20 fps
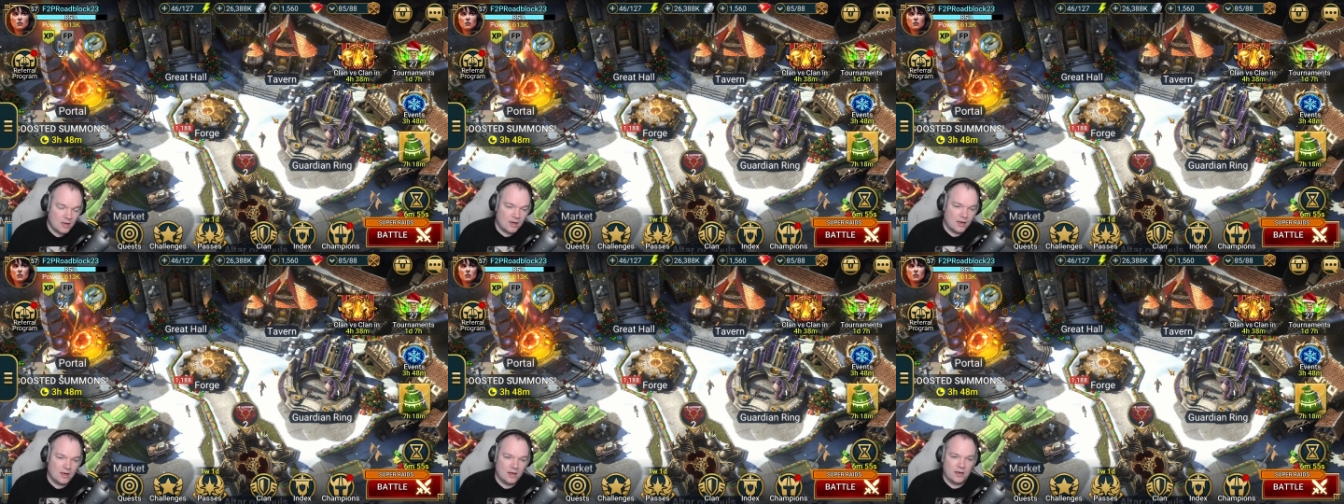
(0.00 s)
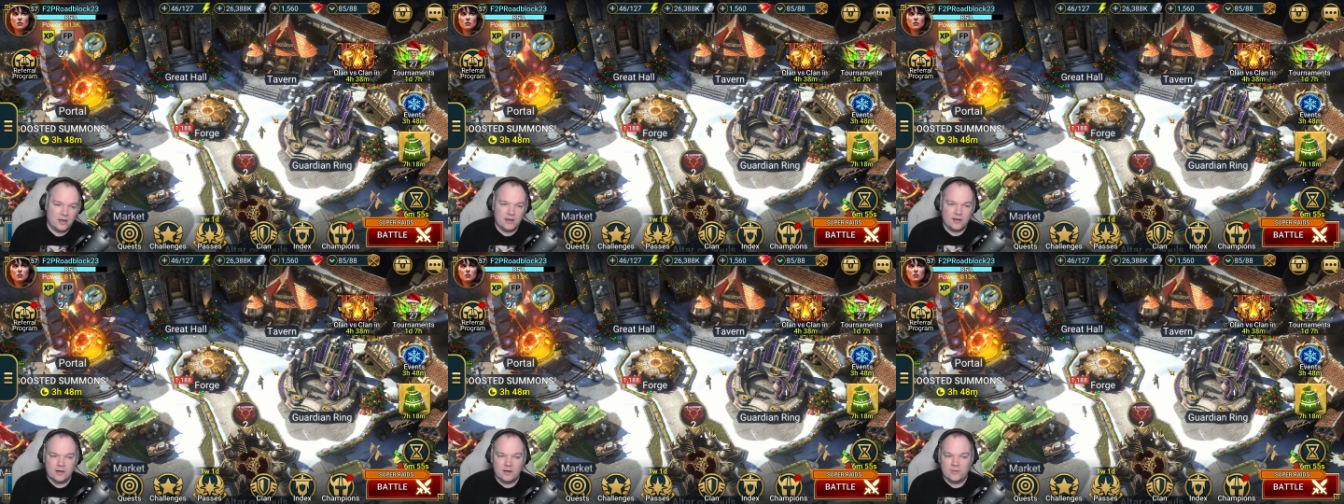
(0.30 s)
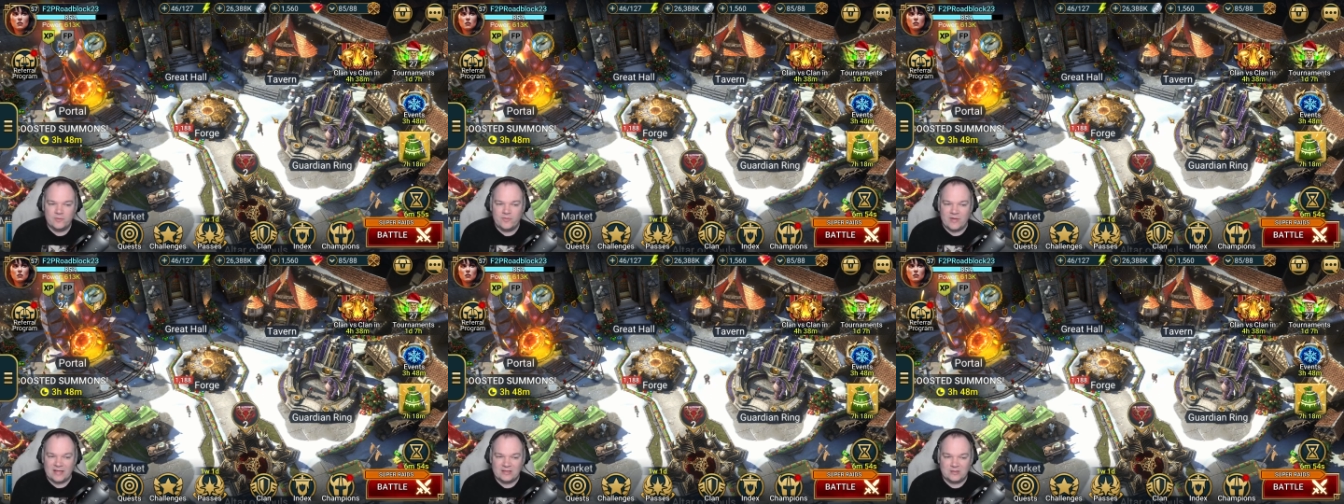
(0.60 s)

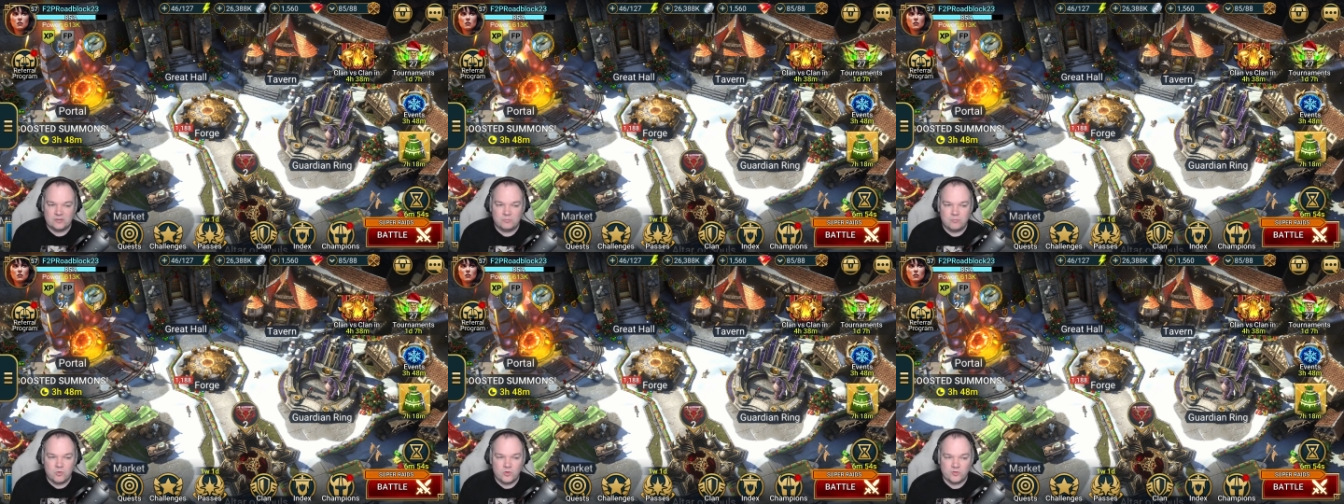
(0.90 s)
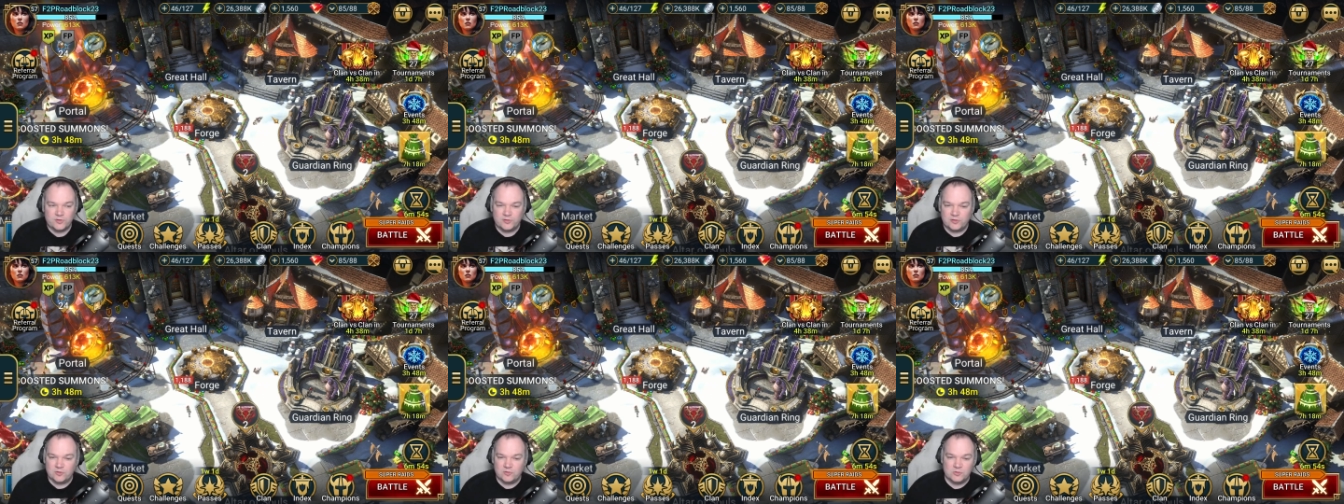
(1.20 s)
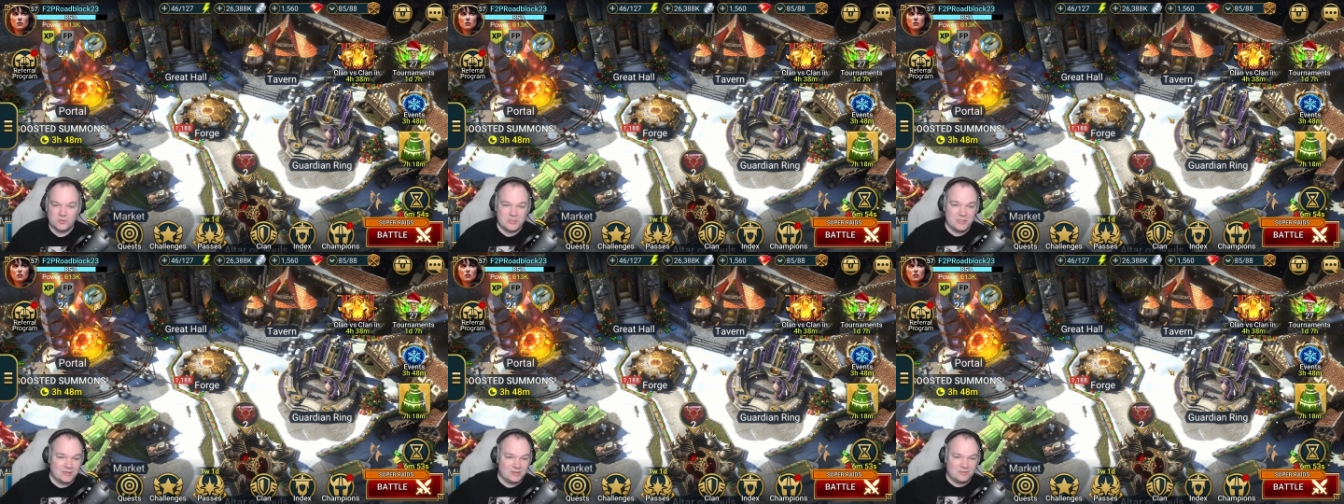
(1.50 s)
That's more so
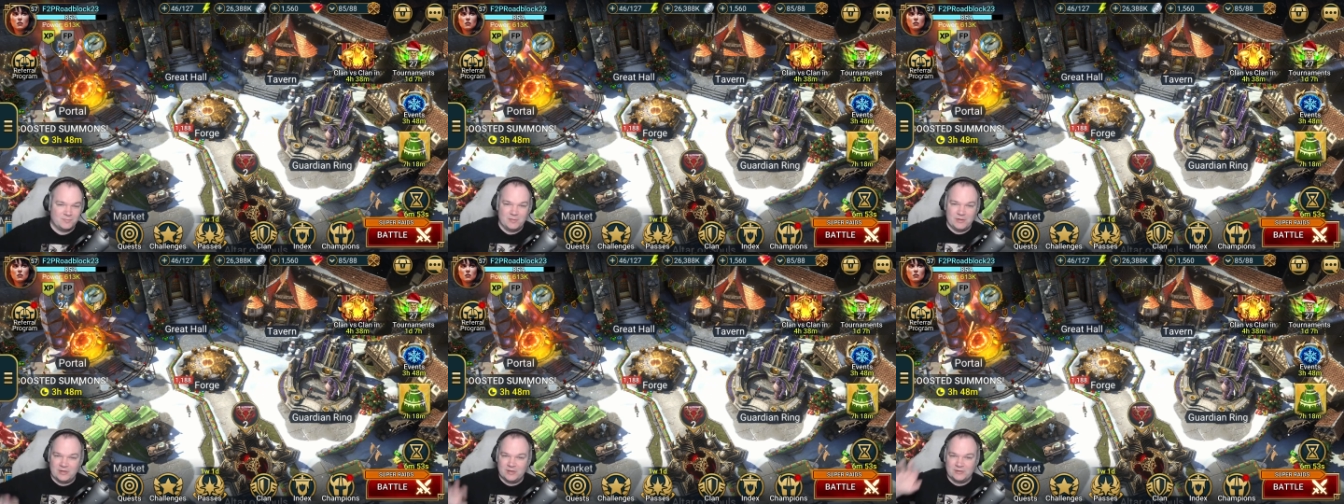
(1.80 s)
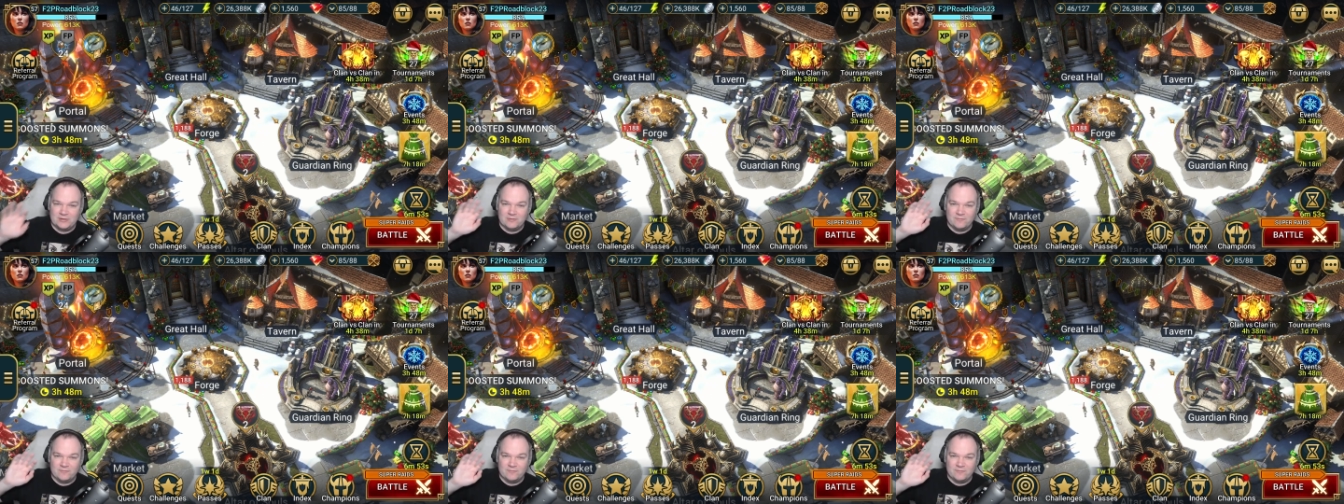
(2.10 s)
just because